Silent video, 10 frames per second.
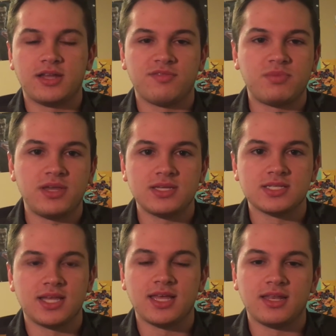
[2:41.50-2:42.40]
kind of
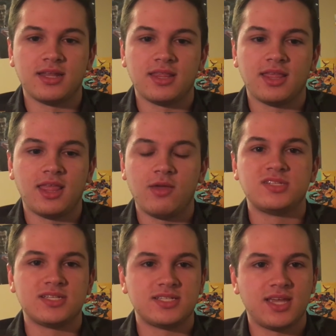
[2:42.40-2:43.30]
piece, and it
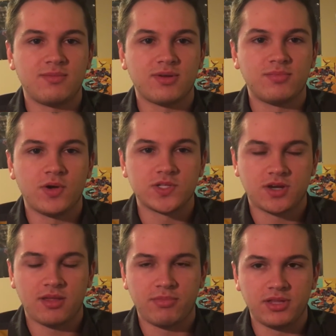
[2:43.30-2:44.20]
was the same
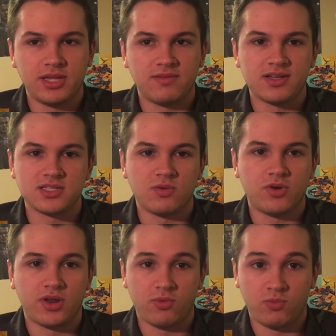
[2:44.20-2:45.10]
composer, I believe, as
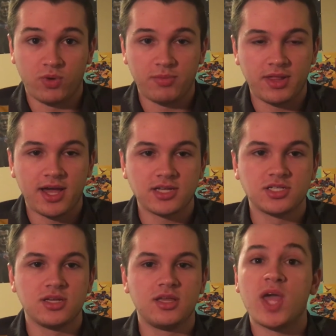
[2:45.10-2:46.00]
the one in Whiplash.